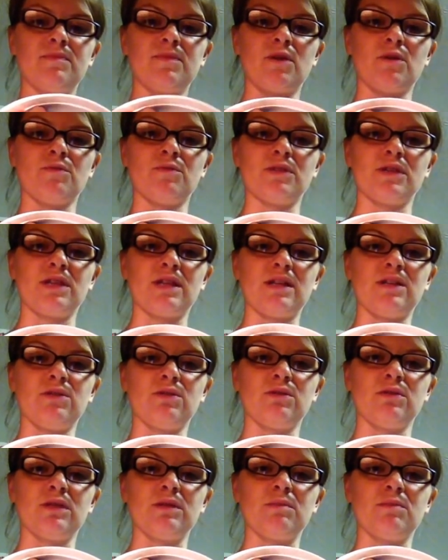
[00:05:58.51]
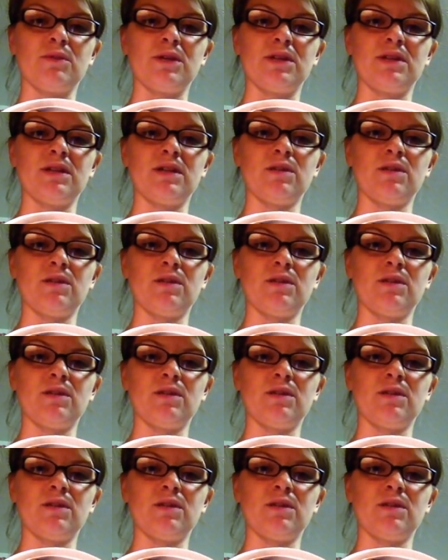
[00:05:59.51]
hopefully that little lip right there